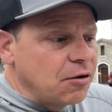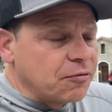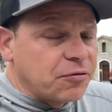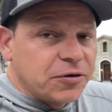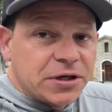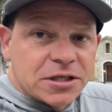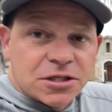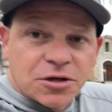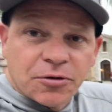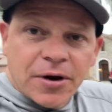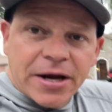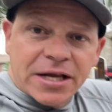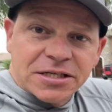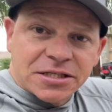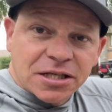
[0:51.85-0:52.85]
for this
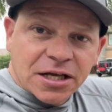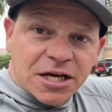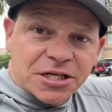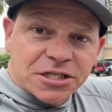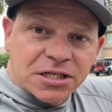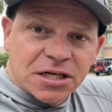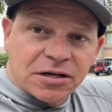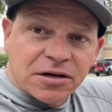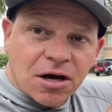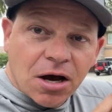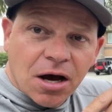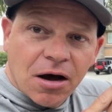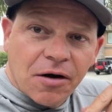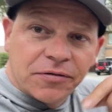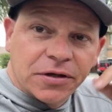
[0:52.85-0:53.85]
great installation
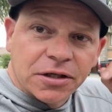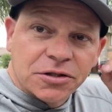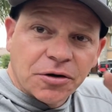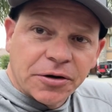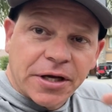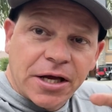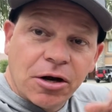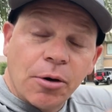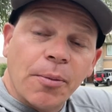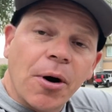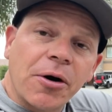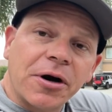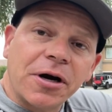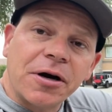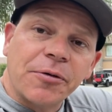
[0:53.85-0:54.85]
of the Torqeedo
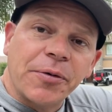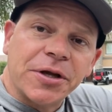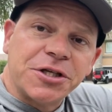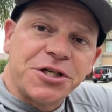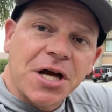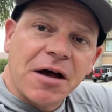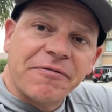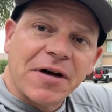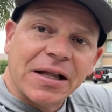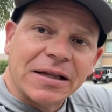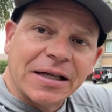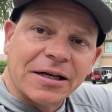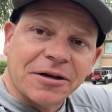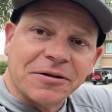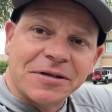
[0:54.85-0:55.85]
motor with Jeff
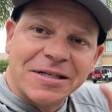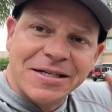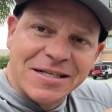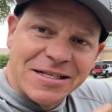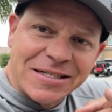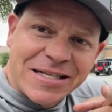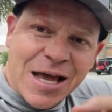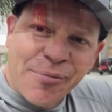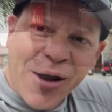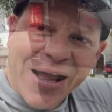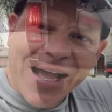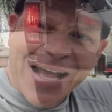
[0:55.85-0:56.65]
Little. Stand by, guys.